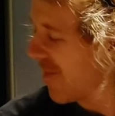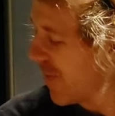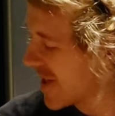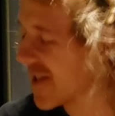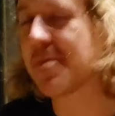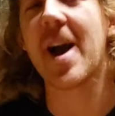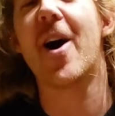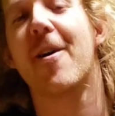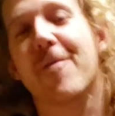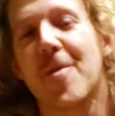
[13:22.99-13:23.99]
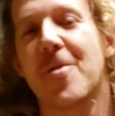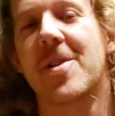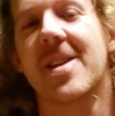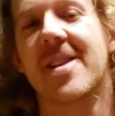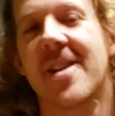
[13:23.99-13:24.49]
This is my off-road
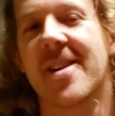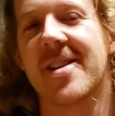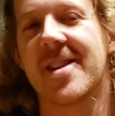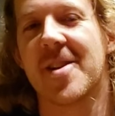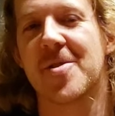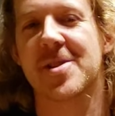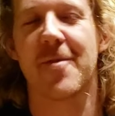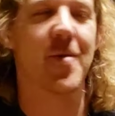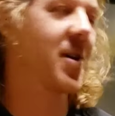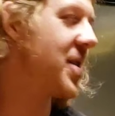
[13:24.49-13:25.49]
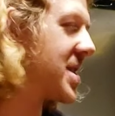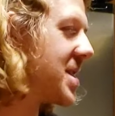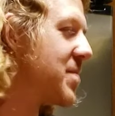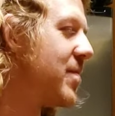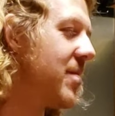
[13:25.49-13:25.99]
and other stuff wheel. This
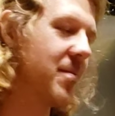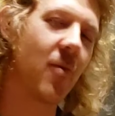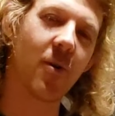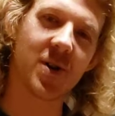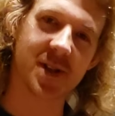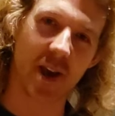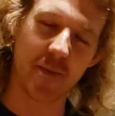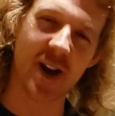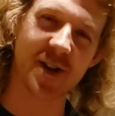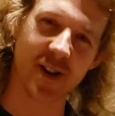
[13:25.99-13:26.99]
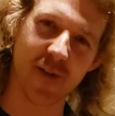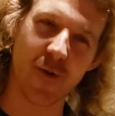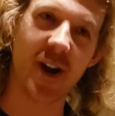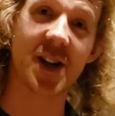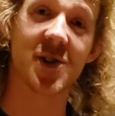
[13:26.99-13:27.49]
is more just like my
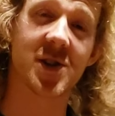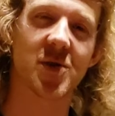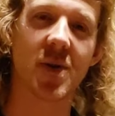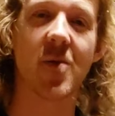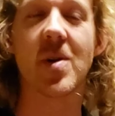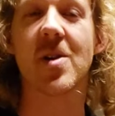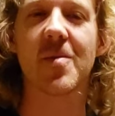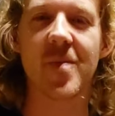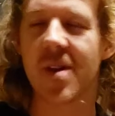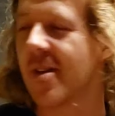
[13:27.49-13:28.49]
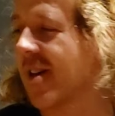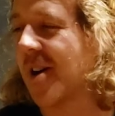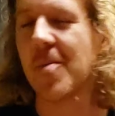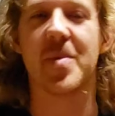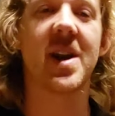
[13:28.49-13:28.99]
delivery and just street wheel.
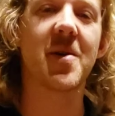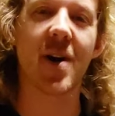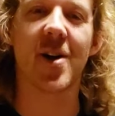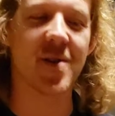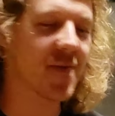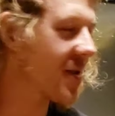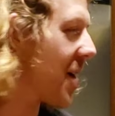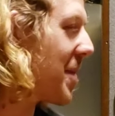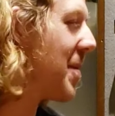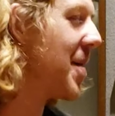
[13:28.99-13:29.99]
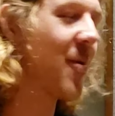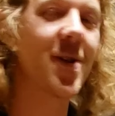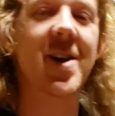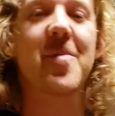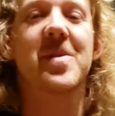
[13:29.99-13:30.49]
But anyway, I'll talk about that more
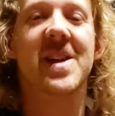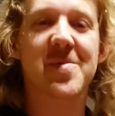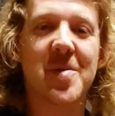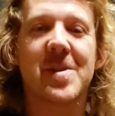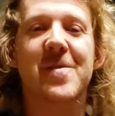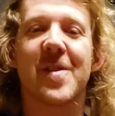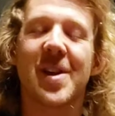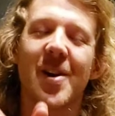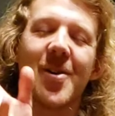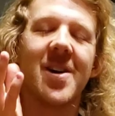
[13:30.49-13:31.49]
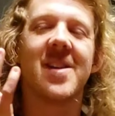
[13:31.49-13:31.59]
later. But that's pretty much the video.